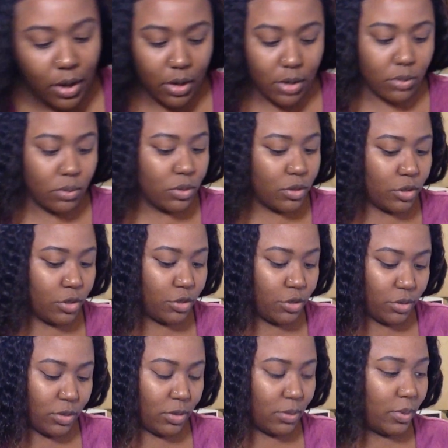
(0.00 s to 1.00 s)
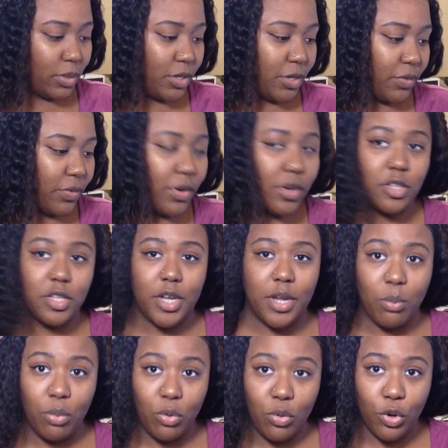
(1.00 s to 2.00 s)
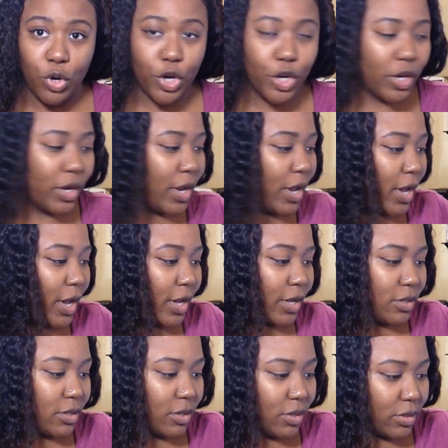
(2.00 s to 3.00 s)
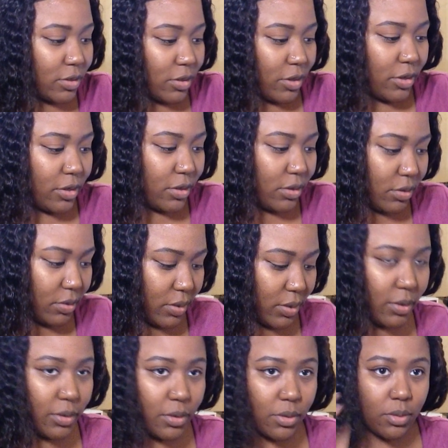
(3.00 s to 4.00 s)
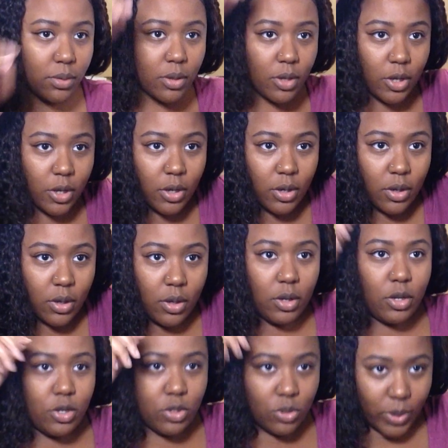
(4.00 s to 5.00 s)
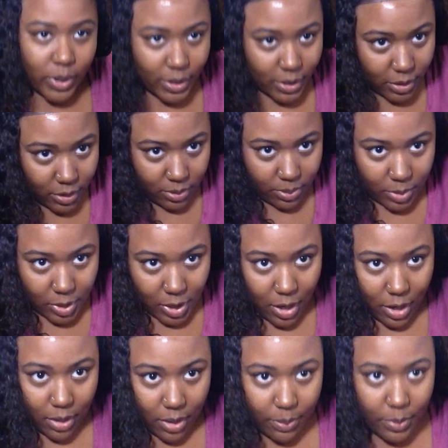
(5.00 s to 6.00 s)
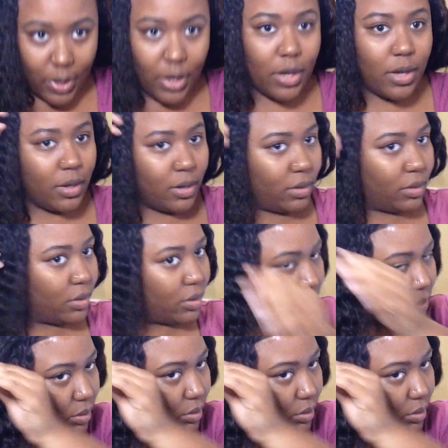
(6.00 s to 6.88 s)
I kind of wanted to do something different. I was getting bored, and so I started doing a little twist up top and